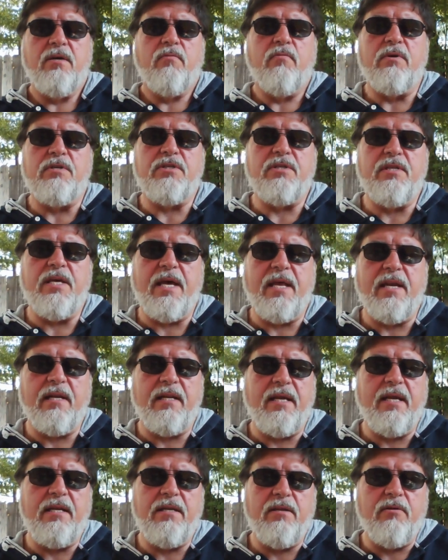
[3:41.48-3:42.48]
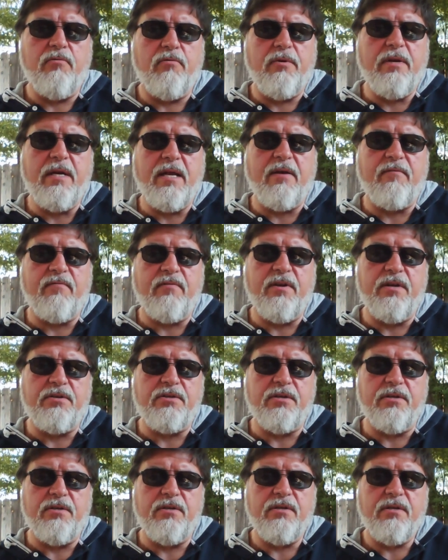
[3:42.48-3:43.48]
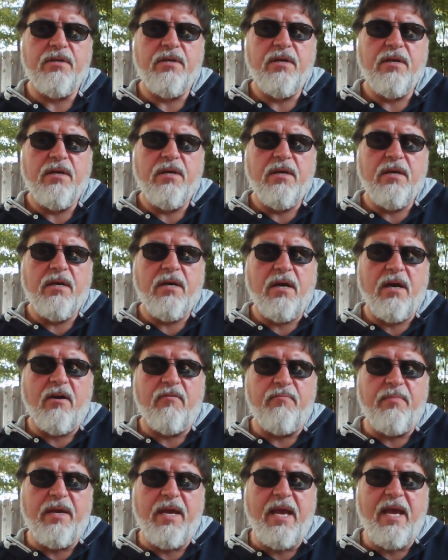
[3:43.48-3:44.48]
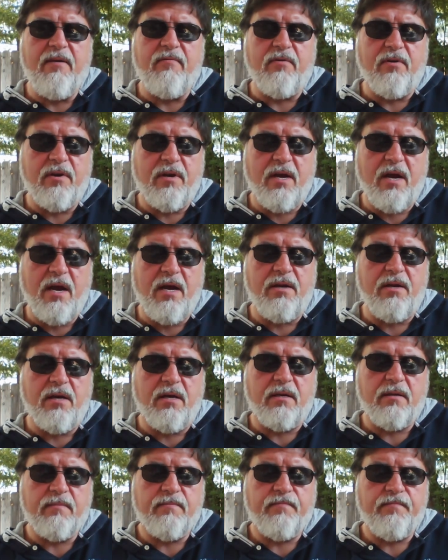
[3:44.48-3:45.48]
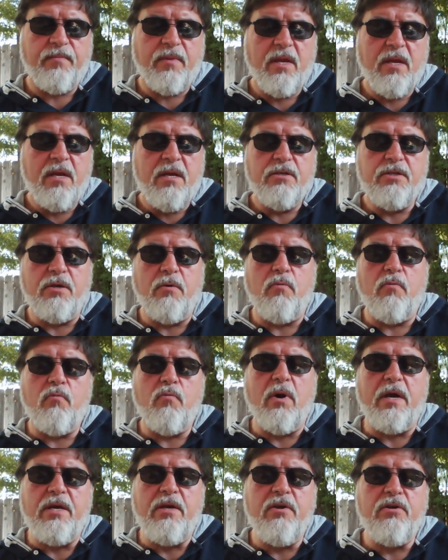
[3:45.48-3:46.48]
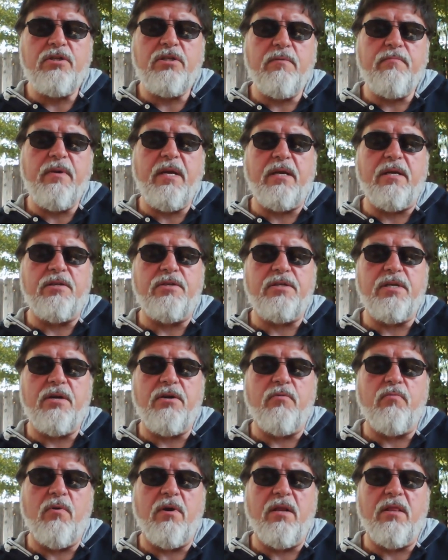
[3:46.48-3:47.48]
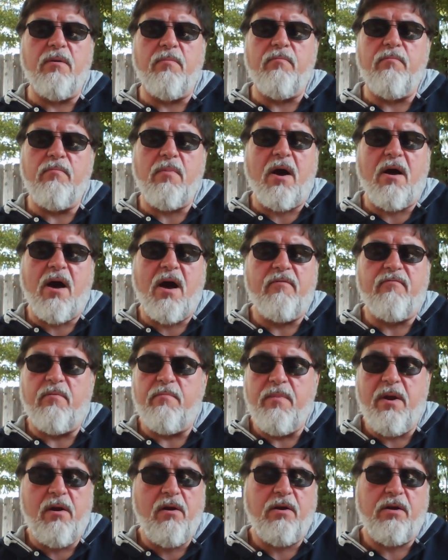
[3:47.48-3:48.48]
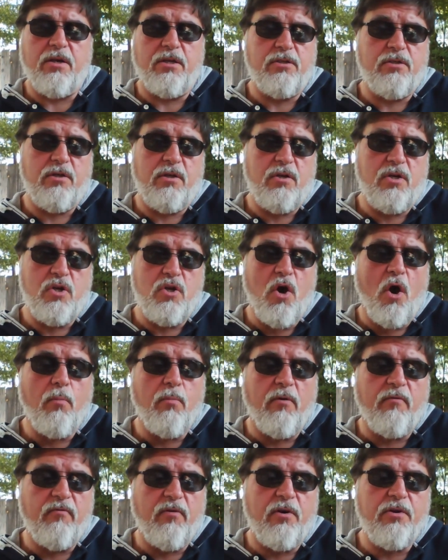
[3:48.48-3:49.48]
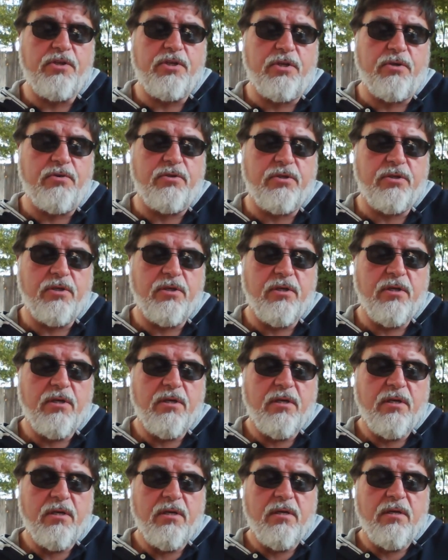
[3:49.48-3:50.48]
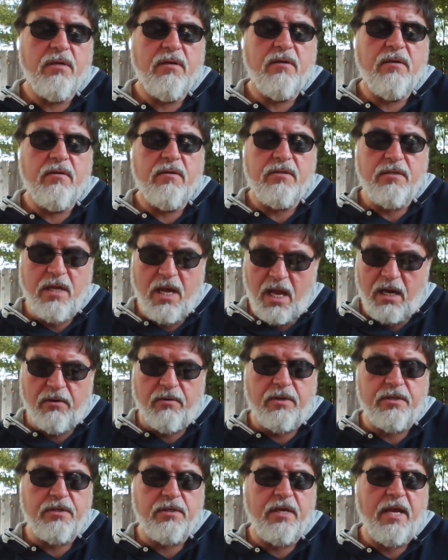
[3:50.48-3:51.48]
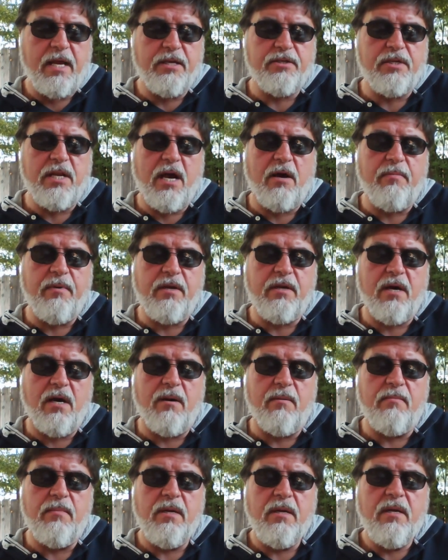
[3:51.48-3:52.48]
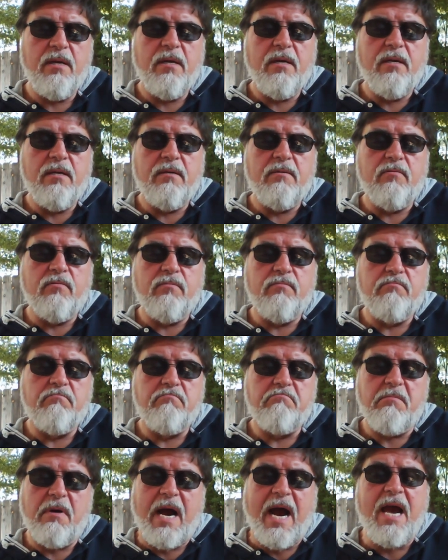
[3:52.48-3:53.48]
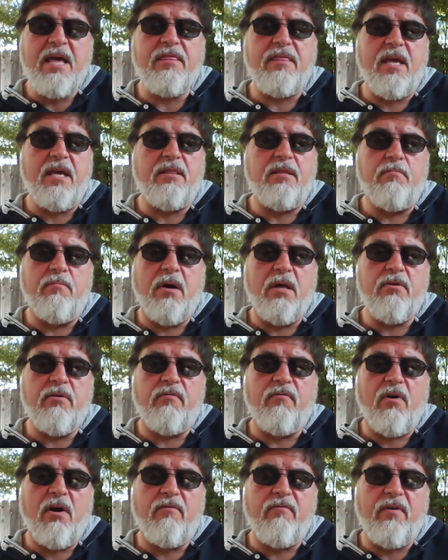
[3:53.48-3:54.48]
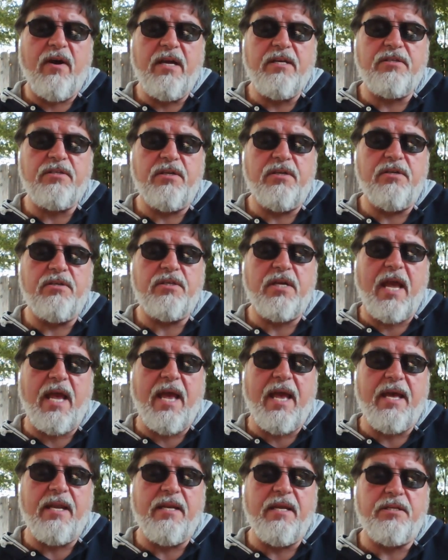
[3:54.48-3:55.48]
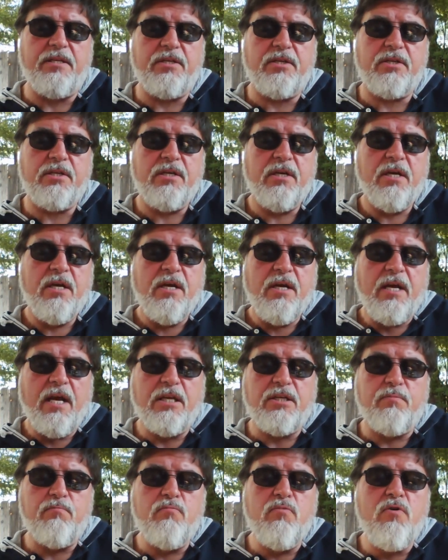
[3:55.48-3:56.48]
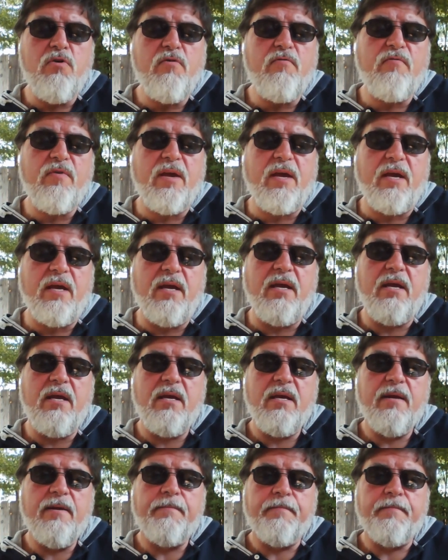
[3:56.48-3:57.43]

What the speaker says: which then lead to the redefinition of behavior and conduct. See, what used to be considered one of America's noble virtues, tolerance, has now become, I think, the mother of all vices, and it's moving